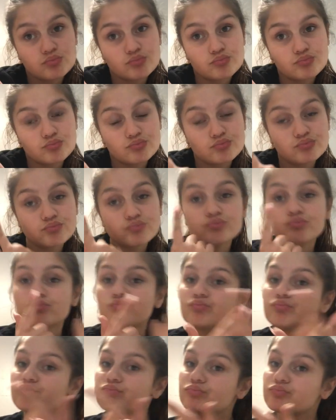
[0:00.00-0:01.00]

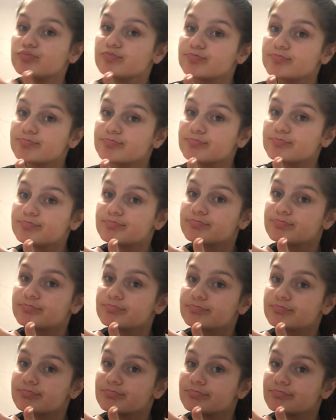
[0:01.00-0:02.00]

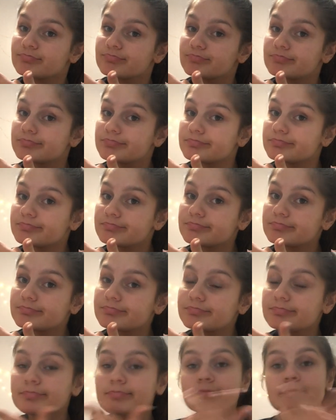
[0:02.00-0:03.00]

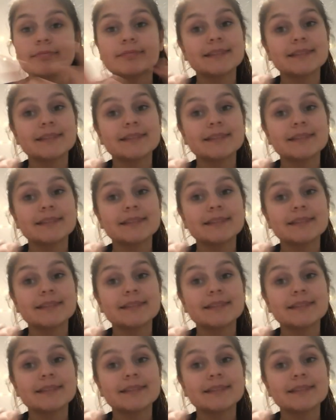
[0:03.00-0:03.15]
(silence)